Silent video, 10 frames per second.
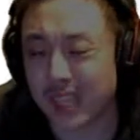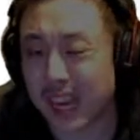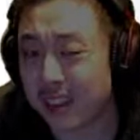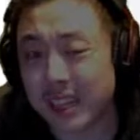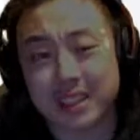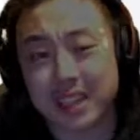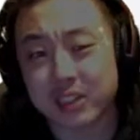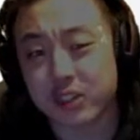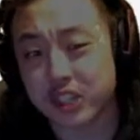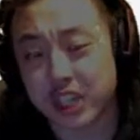I like the
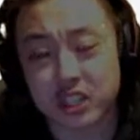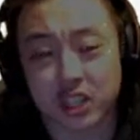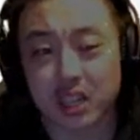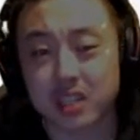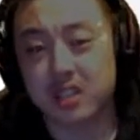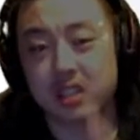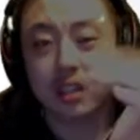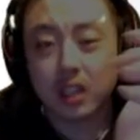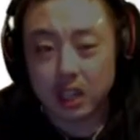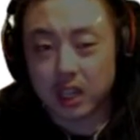extra change, honestly.
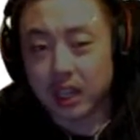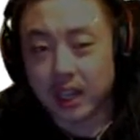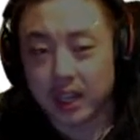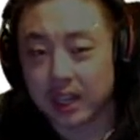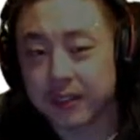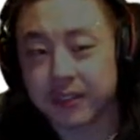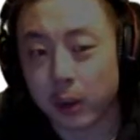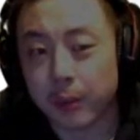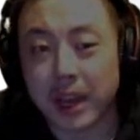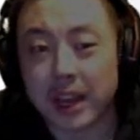It
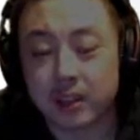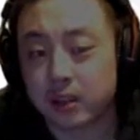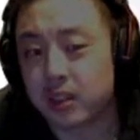felt bad.